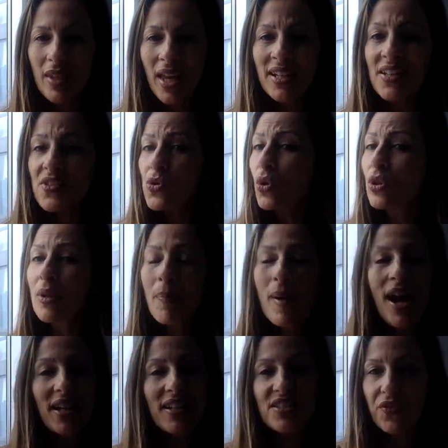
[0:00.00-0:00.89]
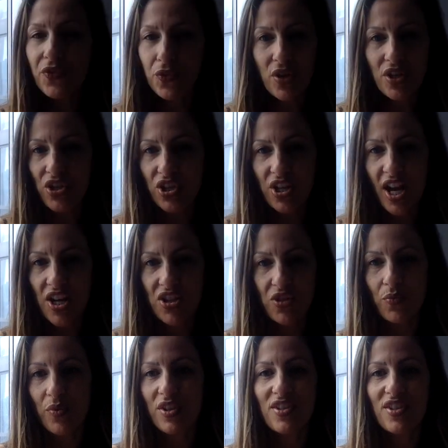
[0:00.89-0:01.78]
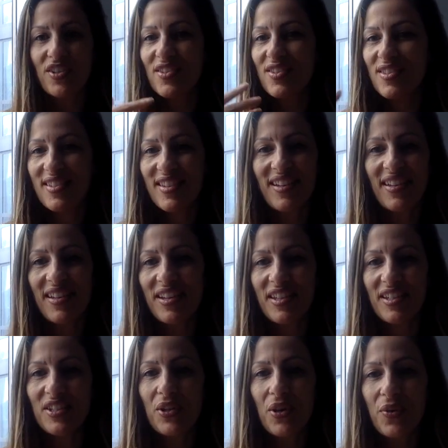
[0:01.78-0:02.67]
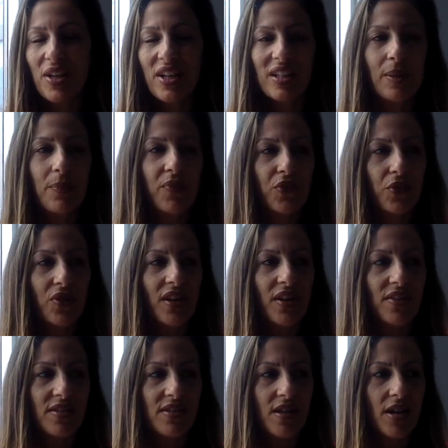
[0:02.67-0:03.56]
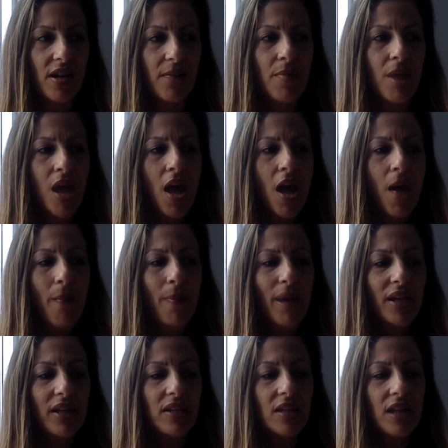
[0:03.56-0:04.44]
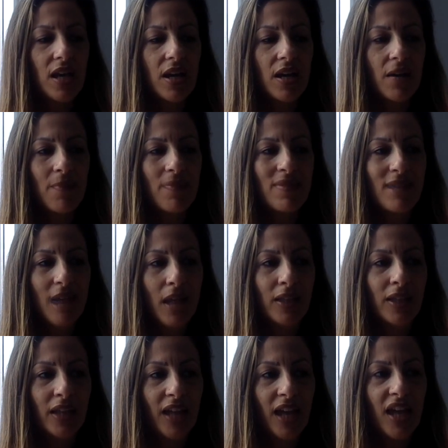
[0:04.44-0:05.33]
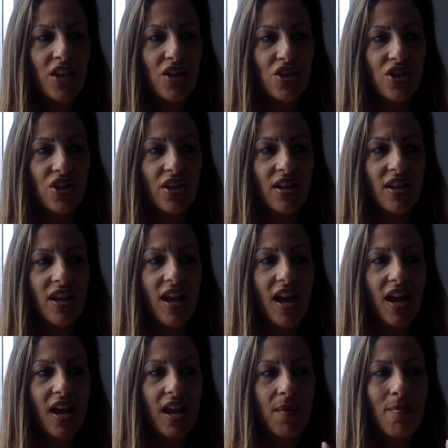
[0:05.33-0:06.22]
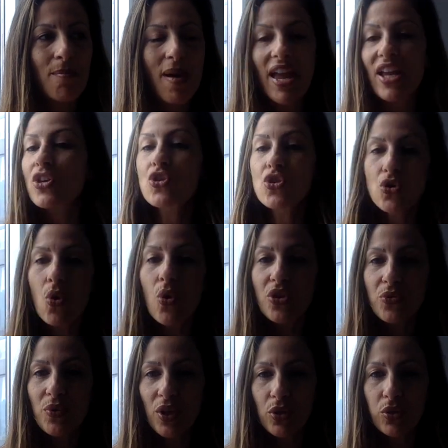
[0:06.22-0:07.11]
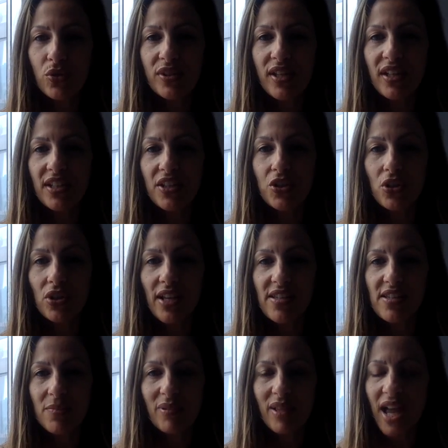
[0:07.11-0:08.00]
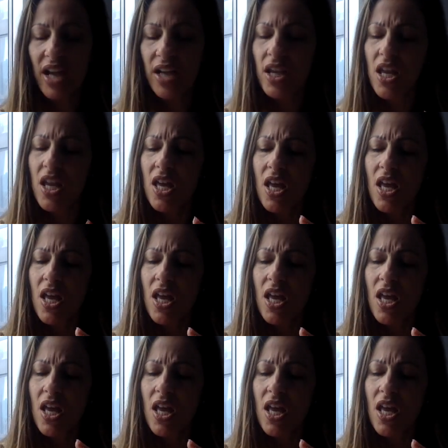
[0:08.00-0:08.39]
And it's all a part of differentiation, which is a clip for another time. But delegation, make sure you include that in your lesson plan.